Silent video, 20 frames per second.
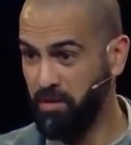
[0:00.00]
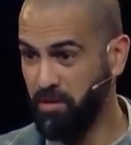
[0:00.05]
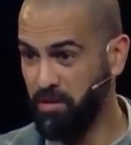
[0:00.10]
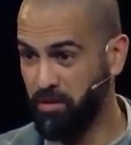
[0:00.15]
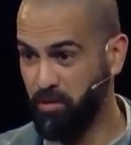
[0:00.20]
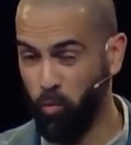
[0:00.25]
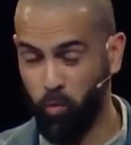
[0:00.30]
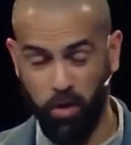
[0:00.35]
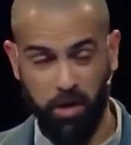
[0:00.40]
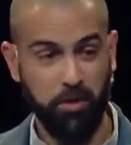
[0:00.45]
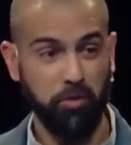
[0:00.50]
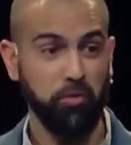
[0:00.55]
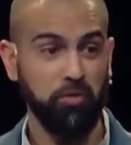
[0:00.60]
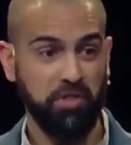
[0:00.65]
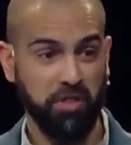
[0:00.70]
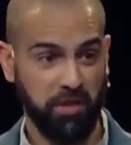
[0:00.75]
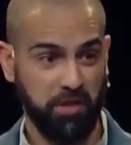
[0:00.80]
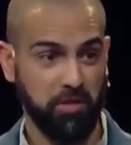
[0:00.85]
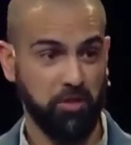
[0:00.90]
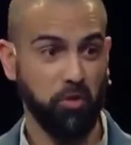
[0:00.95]
the one who's
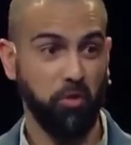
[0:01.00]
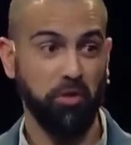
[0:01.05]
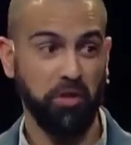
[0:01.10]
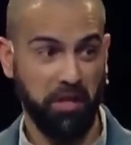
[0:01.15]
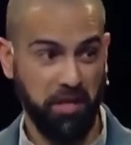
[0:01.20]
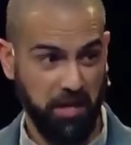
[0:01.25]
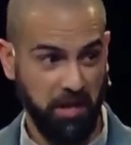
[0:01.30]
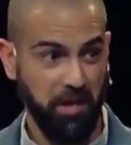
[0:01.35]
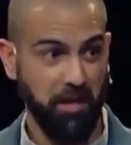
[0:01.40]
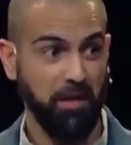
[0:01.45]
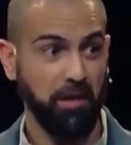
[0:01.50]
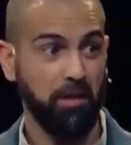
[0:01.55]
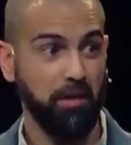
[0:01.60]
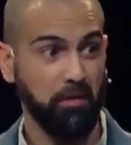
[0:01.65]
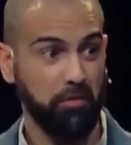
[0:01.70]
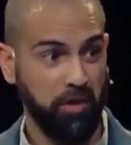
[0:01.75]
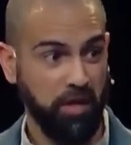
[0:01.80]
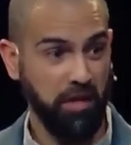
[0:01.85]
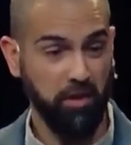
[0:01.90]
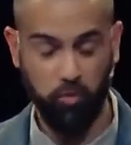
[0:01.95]
in control, the King
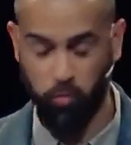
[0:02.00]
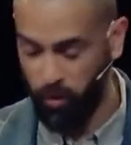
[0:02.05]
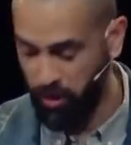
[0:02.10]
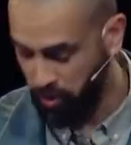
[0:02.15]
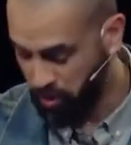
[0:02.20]
of Kings. We are